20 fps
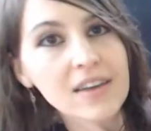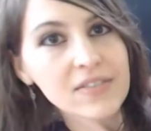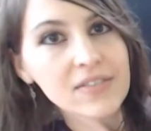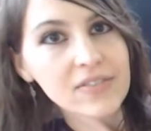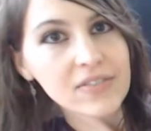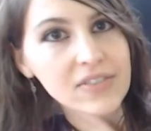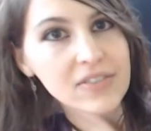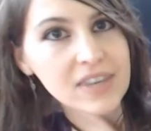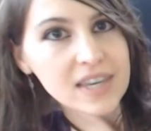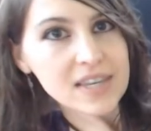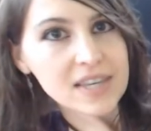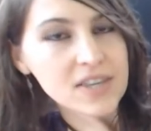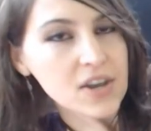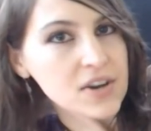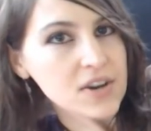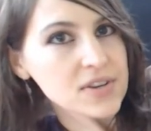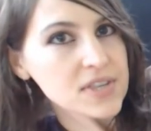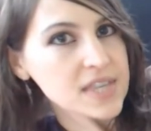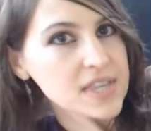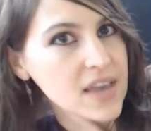These are
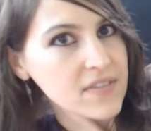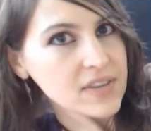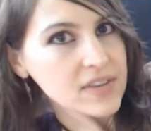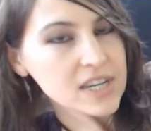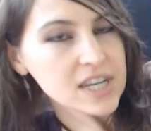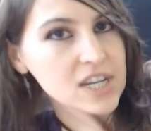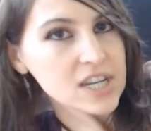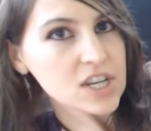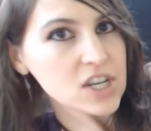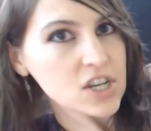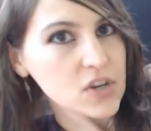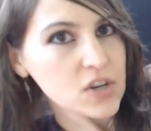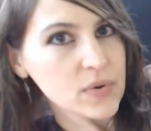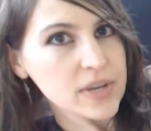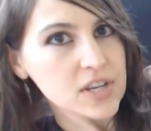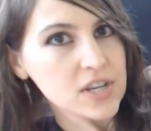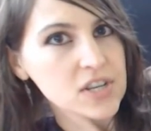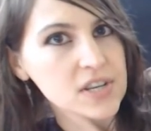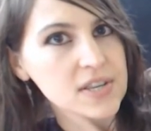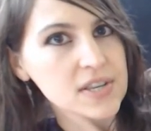72
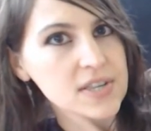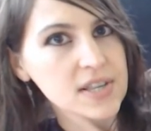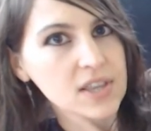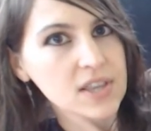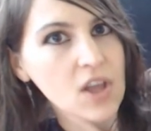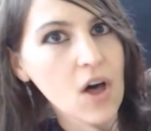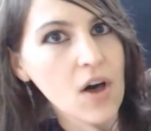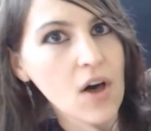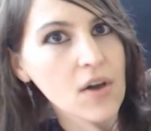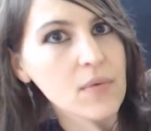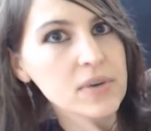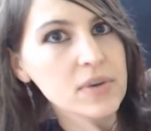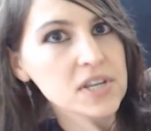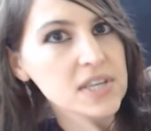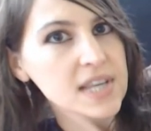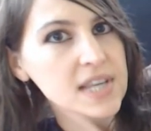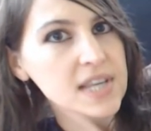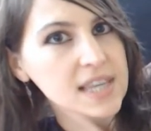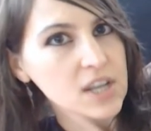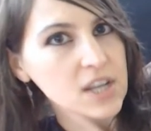inches long, which is
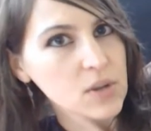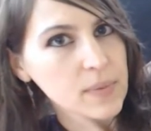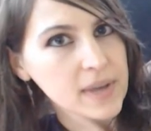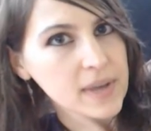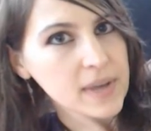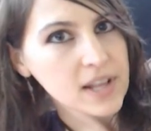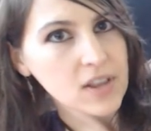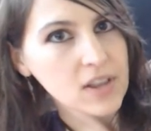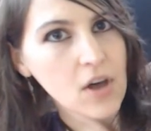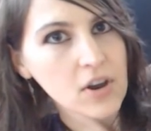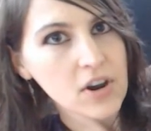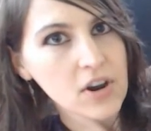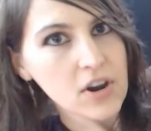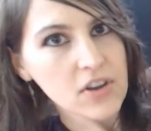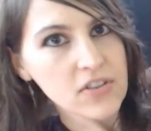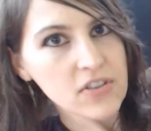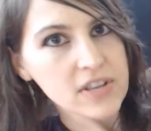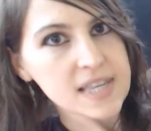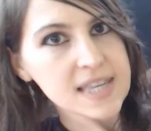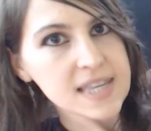a little bit longer
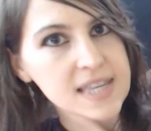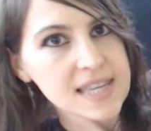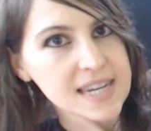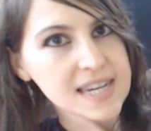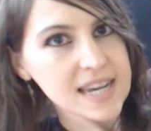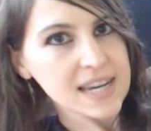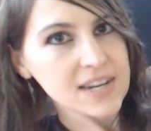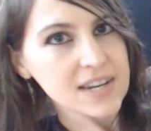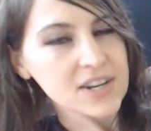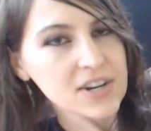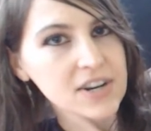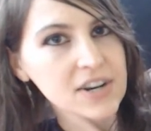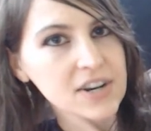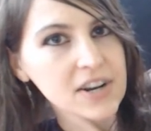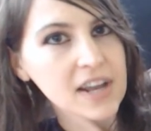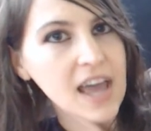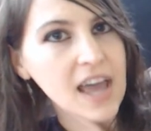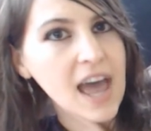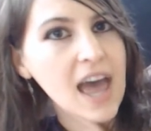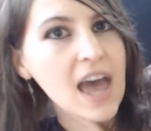than standard.
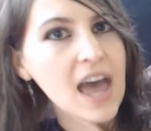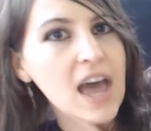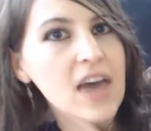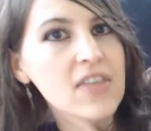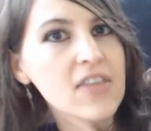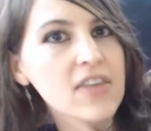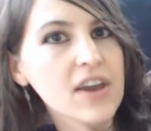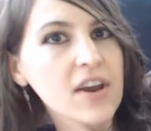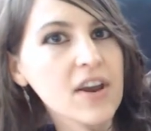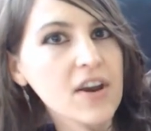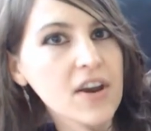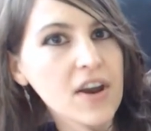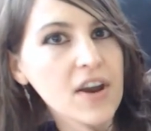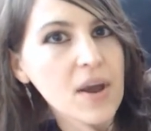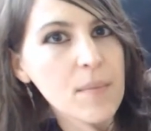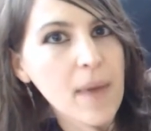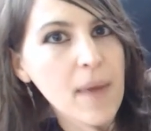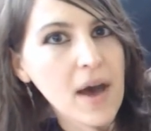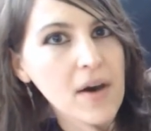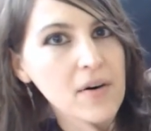They're
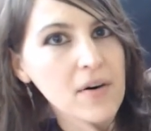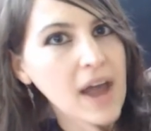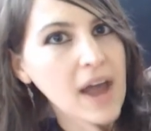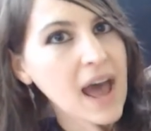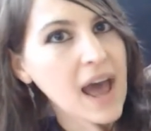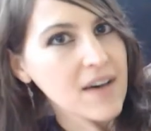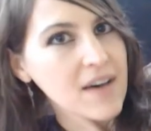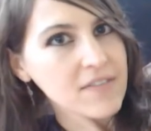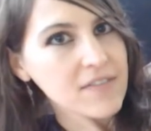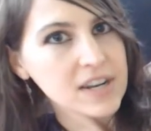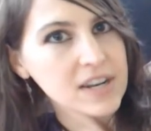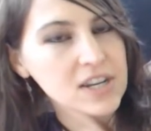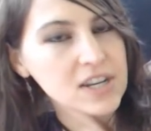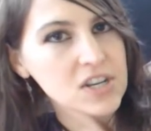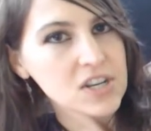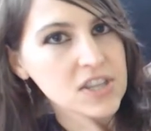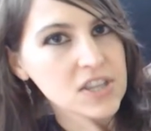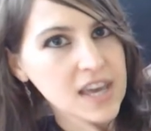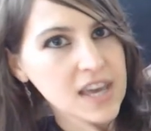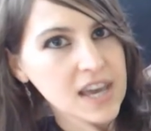about half an inch
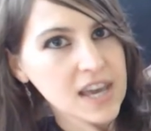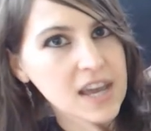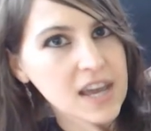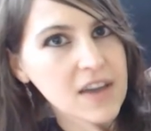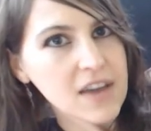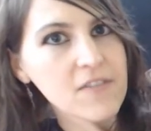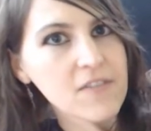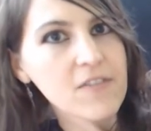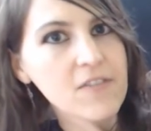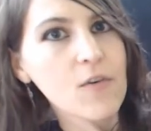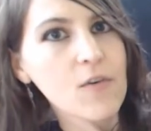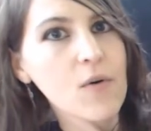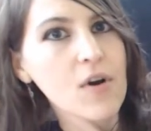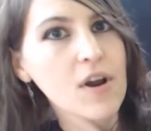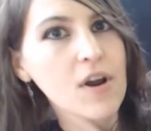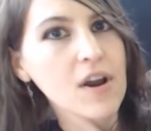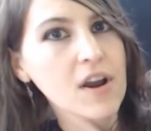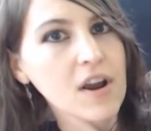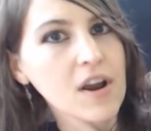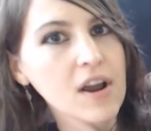thick
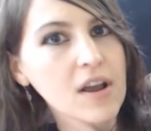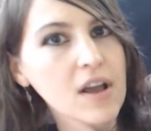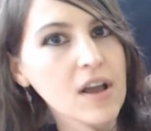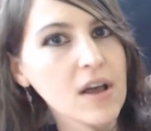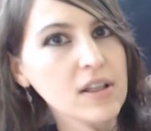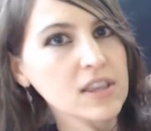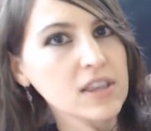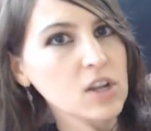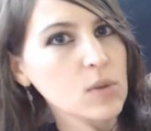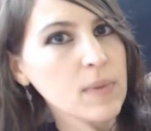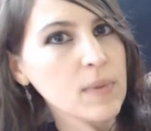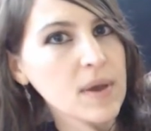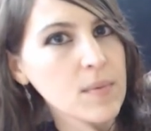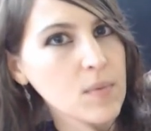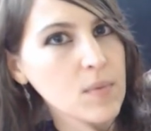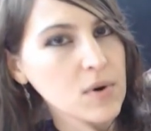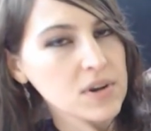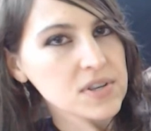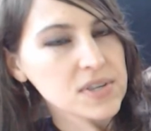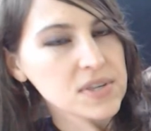for a little bit
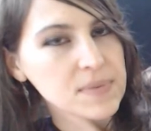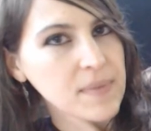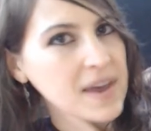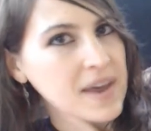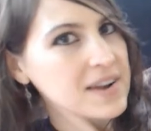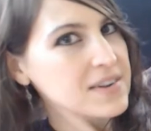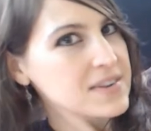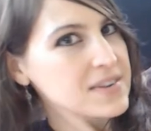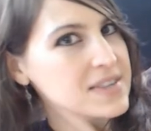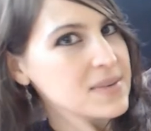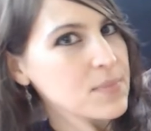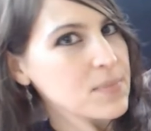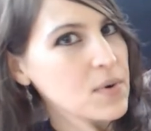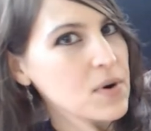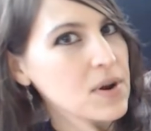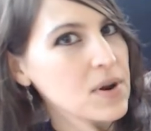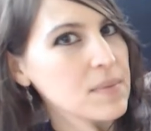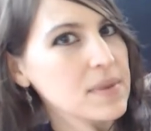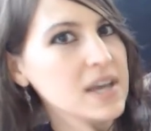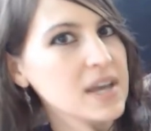more spinal
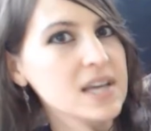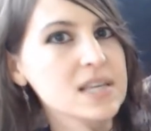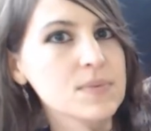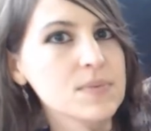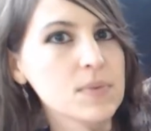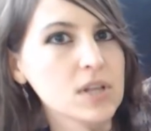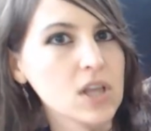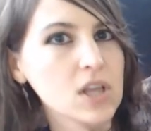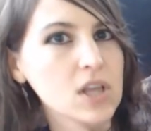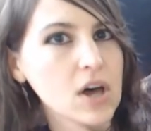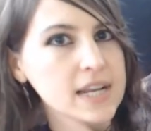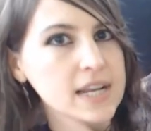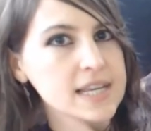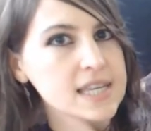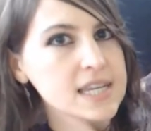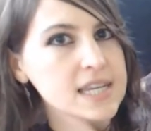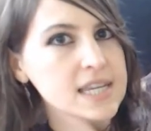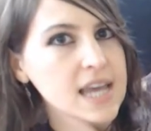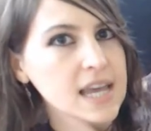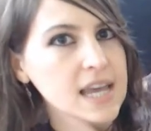support because Pilates
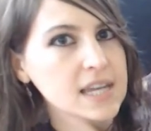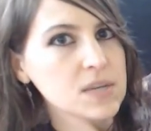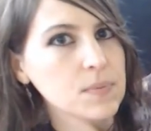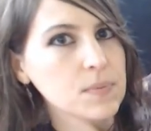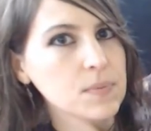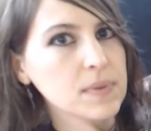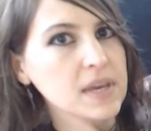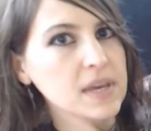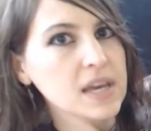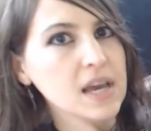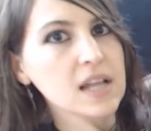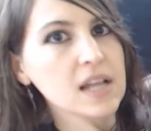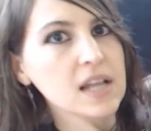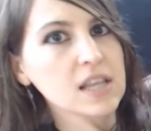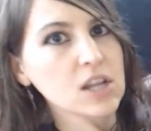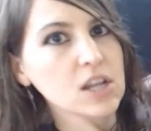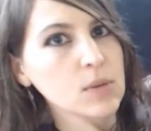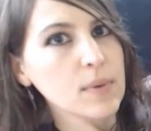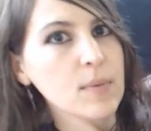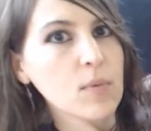tend to be a little
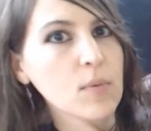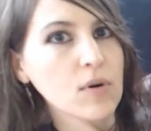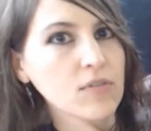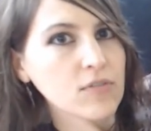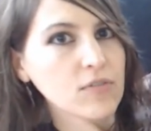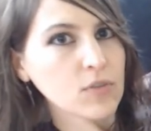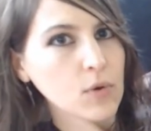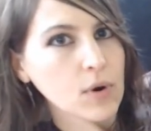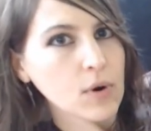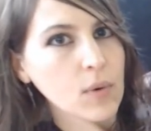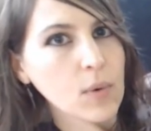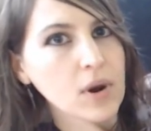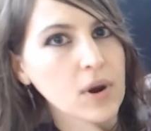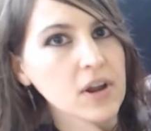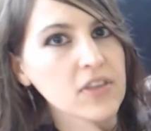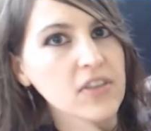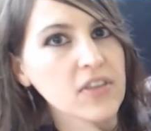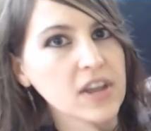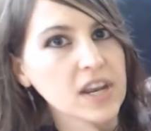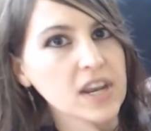bit more floor work
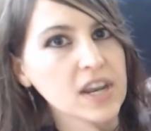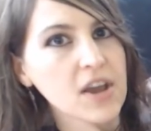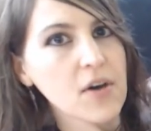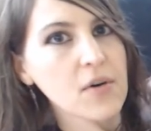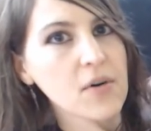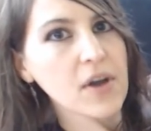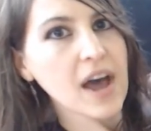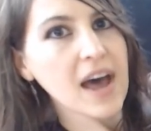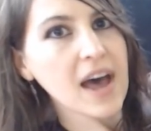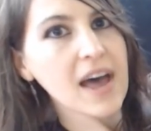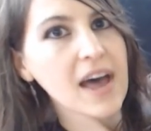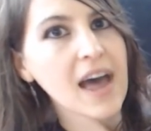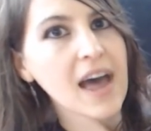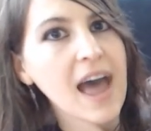than yoga.